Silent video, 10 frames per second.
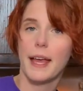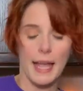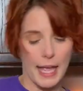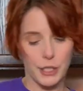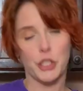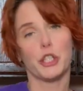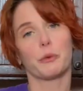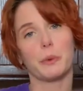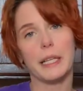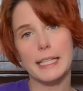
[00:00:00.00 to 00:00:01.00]
and you
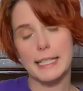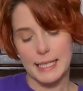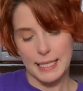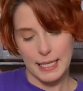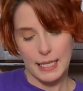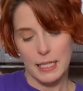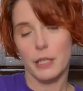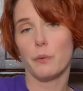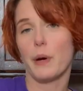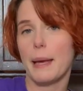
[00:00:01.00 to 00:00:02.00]
grease your
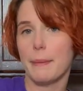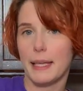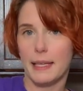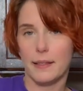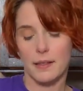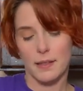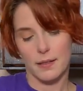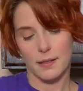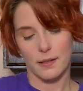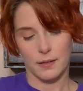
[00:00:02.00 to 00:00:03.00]
ramekins
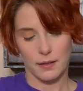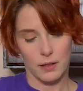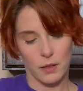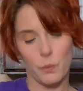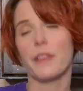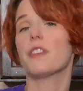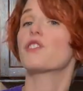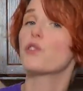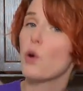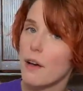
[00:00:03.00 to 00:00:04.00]
with your
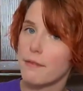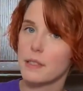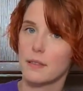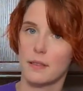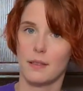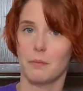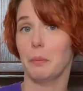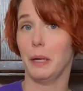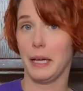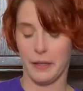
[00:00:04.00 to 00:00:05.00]
softened
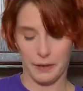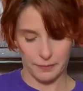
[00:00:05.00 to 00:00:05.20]
butter.